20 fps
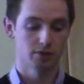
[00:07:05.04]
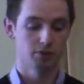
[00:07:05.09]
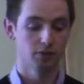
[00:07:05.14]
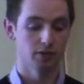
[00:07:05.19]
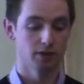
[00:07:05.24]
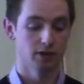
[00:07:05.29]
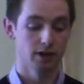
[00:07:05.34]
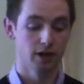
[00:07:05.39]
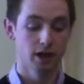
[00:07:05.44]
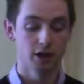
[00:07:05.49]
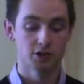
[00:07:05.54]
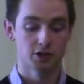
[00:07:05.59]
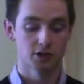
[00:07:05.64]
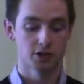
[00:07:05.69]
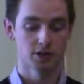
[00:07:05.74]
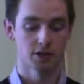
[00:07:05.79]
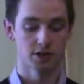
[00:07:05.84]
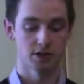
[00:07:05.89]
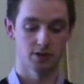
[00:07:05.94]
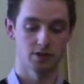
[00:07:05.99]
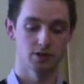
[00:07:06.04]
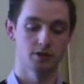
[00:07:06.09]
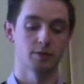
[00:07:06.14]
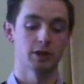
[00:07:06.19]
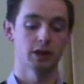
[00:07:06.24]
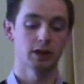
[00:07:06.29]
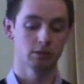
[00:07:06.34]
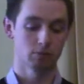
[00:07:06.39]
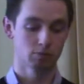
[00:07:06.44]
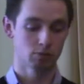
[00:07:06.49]
different, and not just because there's a
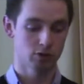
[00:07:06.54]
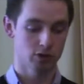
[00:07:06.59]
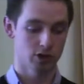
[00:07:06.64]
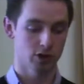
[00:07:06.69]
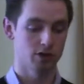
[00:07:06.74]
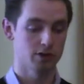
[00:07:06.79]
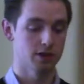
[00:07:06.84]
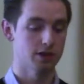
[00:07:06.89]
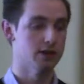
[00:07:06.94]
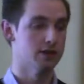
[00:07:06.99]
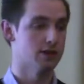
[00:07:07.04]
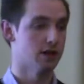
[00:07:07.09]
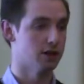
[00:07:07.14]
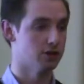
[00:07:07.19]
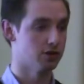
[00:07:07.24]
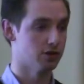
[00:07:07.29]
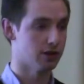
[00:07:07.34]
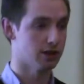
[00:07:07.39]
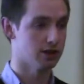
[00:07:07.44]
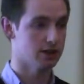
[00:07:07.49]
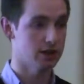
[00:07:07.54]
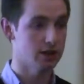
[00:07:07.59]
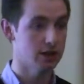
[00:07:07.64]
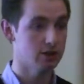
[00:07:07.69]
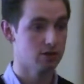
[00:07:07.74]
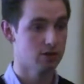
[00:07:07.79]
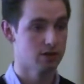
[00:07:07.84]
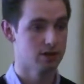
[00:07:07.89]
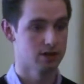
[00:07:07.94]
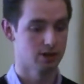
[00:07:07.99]
big 13th century
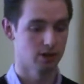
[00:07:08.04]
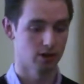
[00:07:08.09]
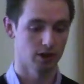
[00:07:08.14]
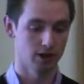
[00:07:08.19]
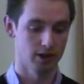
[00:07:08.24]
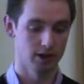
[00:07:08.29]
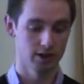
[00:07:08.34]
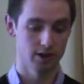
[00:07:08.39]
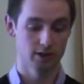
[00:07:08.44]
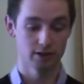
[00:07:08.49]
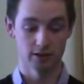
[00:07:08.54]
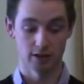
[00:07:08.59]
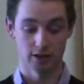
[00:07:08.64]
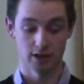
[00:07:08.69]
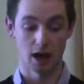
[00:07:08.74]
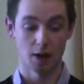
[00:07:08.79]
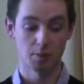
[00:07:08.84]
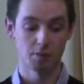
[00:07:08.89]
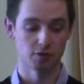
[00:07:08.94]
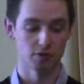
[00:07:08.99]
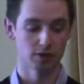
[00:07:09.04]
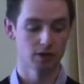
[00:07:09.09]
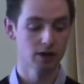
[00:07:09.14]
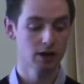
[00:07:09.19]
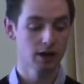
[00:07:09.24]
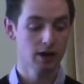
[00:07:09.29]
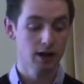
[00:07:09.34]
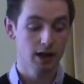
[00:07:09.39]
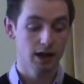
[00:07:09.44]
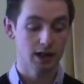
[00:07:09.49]
cathedral stuck on the top of it.
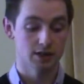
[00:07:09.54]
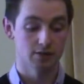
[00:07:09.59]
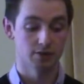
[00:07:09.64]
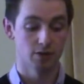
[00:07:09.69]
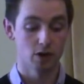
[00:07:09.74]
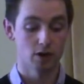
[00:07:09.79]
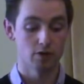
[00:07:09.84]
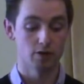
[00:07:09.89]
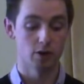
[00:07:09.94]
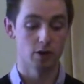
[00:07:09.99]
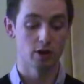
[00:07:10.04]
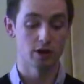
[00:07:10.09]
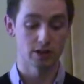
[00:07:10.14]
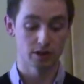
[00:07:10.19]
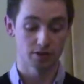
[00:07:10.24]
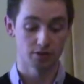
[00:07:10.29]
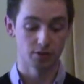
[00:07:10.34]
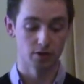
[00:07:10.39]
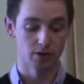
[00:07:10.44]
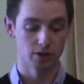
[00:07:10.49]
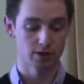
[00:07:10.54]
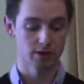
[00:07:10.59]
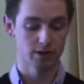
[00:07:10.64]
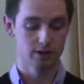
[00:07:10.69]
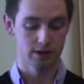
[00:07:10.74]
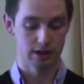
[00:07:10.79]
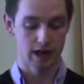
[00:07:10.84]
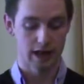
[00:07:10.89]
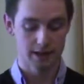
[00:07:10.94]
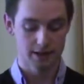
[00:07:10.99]
It's a very, very different
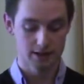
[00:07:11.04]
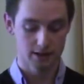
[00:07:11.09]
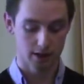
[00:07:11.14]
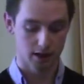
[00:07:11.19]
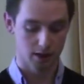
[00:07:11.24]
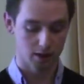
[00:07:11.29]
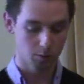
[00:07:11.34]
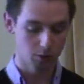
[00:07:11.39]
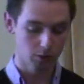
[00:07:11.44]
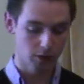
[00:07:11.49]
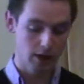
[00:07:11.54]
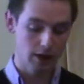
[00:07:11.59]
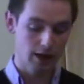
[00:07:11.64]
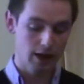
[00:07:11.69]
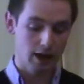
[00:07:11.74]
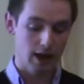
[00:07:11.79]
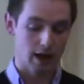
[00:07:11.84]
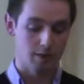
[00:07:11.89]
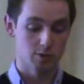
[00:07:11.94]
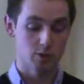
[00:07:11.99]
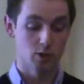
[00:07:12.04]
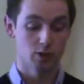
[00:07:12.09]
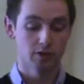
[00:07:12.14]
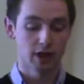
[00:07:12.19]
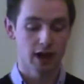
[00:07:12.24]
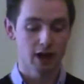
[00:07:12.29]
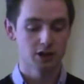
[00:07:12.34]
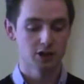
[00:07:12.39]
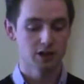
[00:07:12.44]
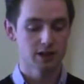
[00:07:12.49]
landscape. So if
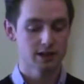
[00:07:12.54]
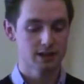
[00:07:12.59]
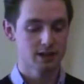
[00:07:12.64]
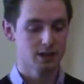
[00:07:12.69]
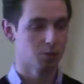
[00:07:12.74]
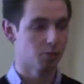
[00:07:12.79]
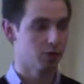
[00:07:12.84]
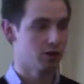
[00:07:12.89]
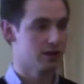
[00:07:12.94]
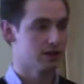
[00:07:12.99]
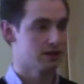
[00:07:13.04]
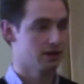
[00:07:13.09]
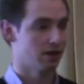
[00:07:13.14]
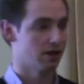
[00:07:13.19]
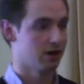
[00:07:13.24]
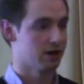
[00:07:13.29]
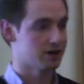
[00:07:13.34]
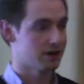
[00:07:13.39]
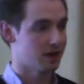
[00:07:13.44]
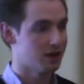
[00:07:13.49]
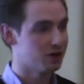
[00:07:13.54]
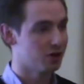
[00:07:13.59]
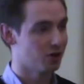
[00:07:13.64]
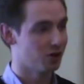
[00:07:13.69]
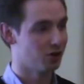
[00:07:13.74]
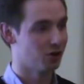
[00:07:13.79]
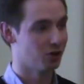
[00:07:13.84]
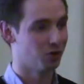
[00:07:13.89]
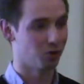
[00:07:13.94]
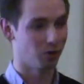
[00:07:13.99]
Cashel isn't a prehistoric
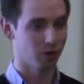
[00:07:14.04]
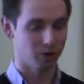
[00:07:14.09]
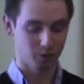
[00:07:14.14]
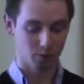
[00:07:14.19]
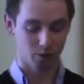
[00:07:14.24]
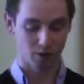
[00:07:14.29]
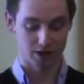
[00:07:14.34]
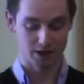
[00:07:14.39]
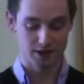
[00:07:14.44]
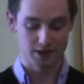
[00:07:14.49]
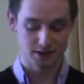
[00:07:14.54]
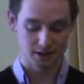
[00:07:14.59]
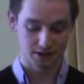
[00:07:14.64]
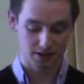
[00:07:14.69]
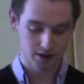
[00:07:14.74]
centre, what is